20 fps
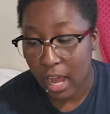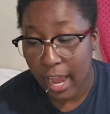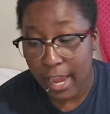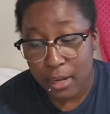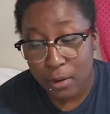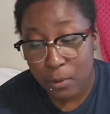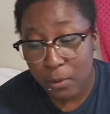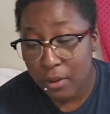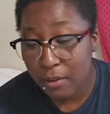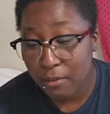
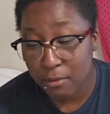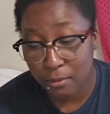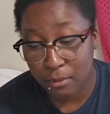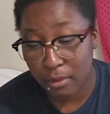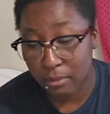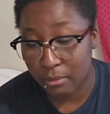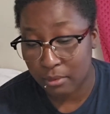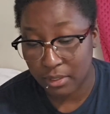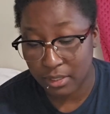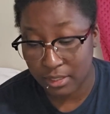I don't even
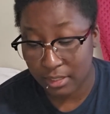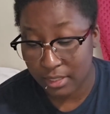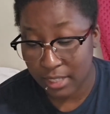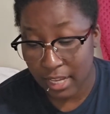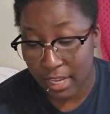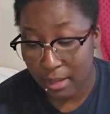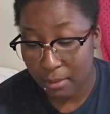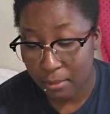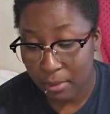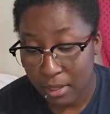remember his
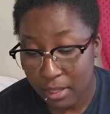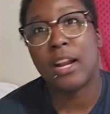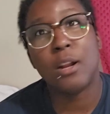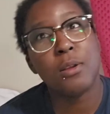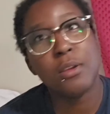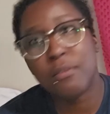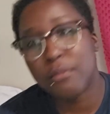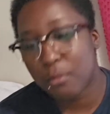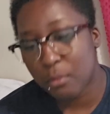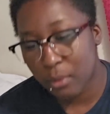name. I
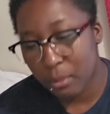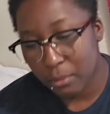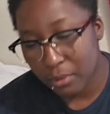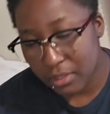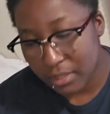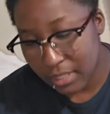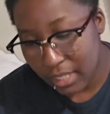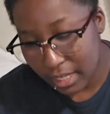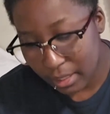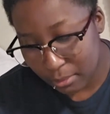
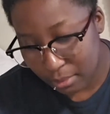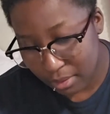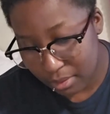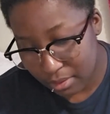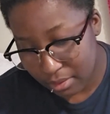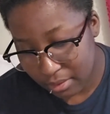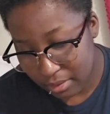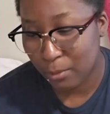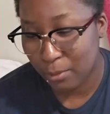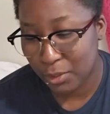
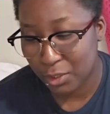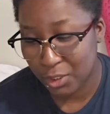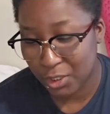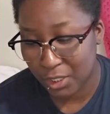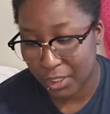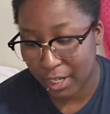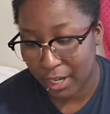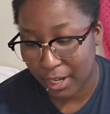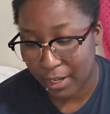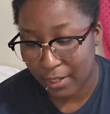remember
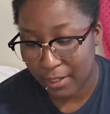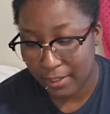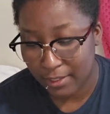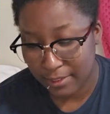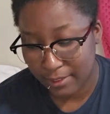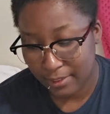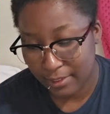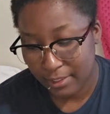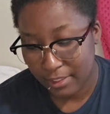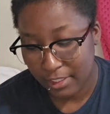
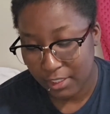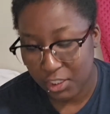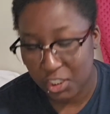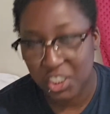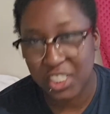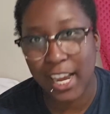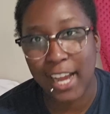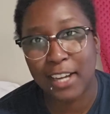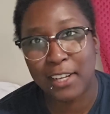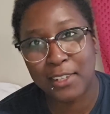
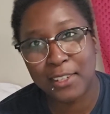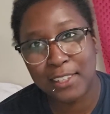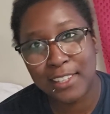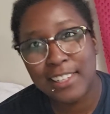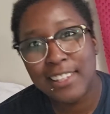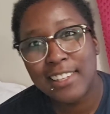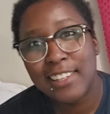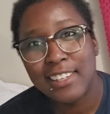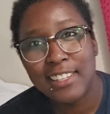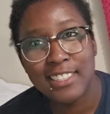
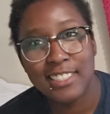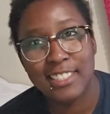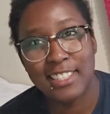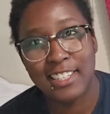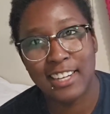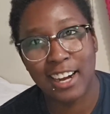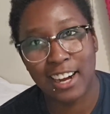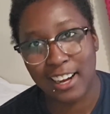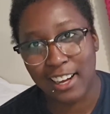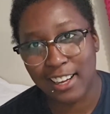Jackal,
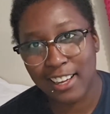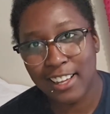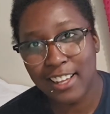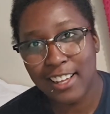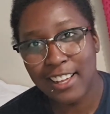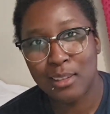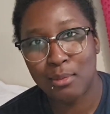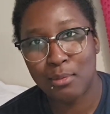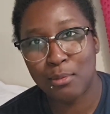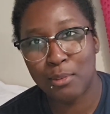
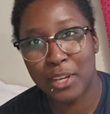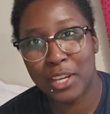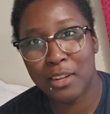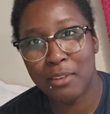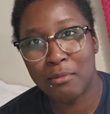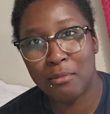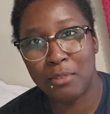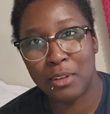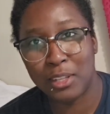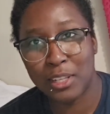the
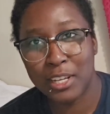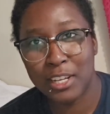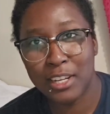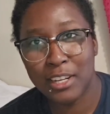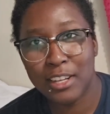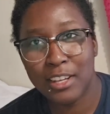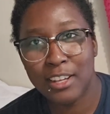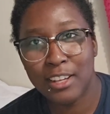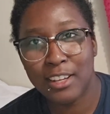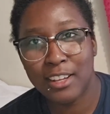freaking
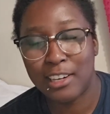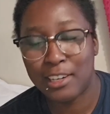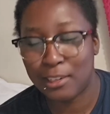villain.